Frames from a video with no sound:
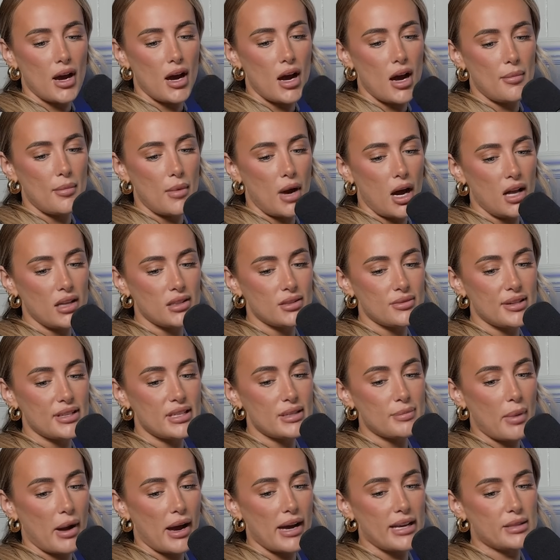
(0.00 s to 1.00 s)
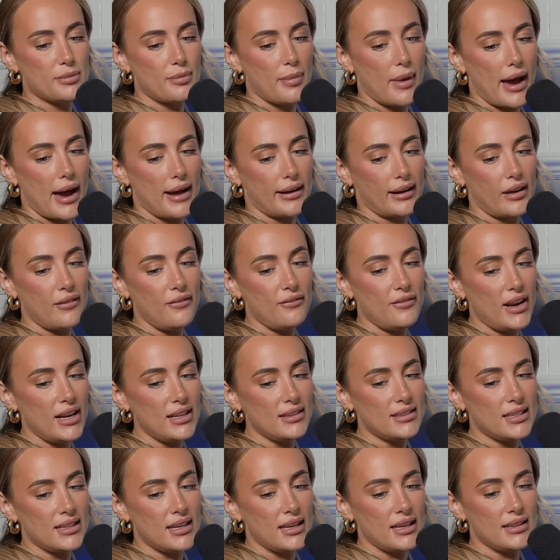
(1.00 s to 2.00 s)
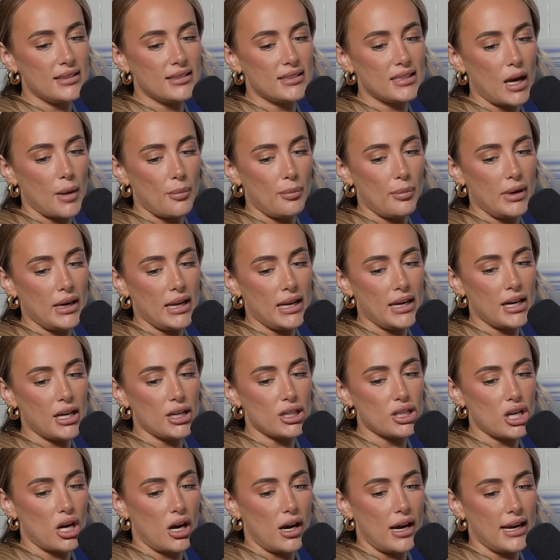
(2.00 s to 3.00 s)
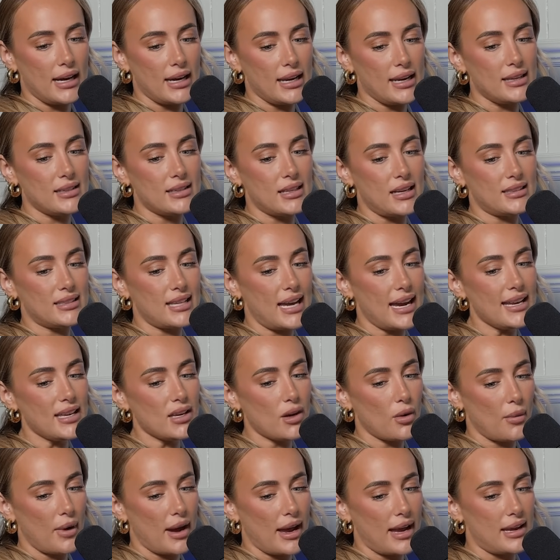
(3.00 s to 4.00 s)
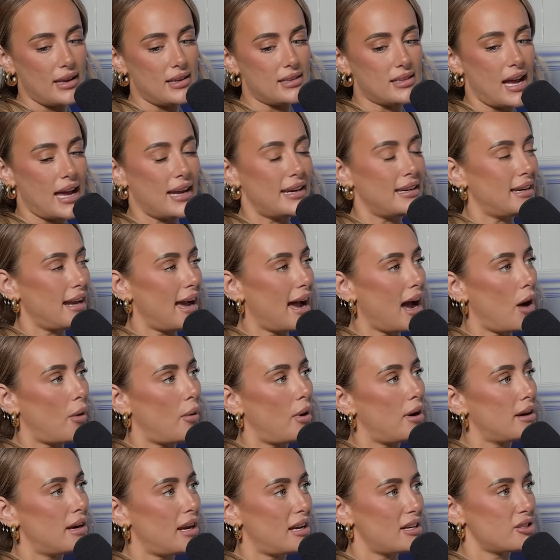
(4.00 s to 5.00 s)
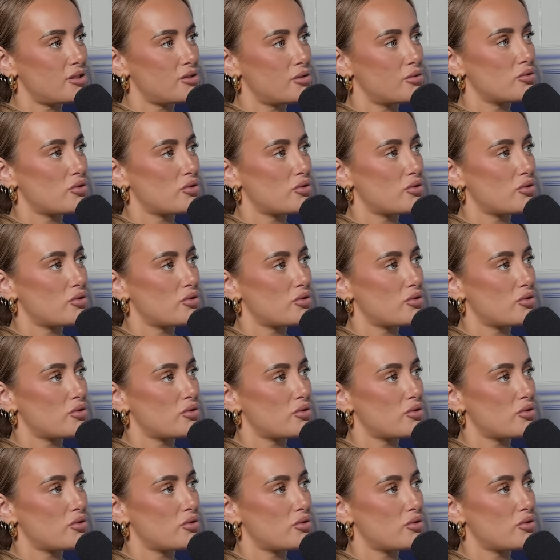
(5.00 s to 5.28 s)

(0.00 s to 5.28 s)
answer is spice bag, invented in Dublin Chinese takeaways and now a national